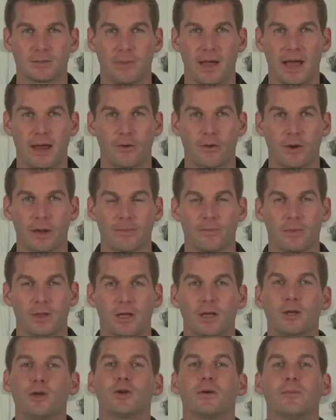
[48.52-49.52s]
battery,
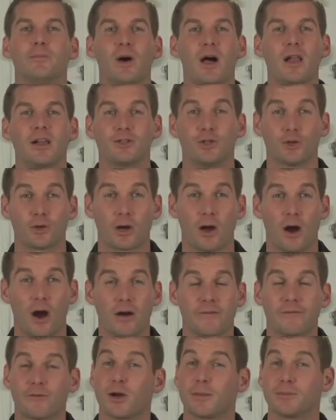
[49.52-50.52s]
you can polish your car
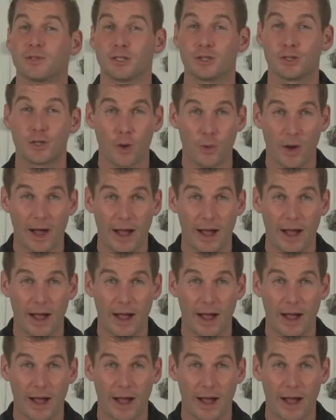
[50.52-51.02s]
for up to two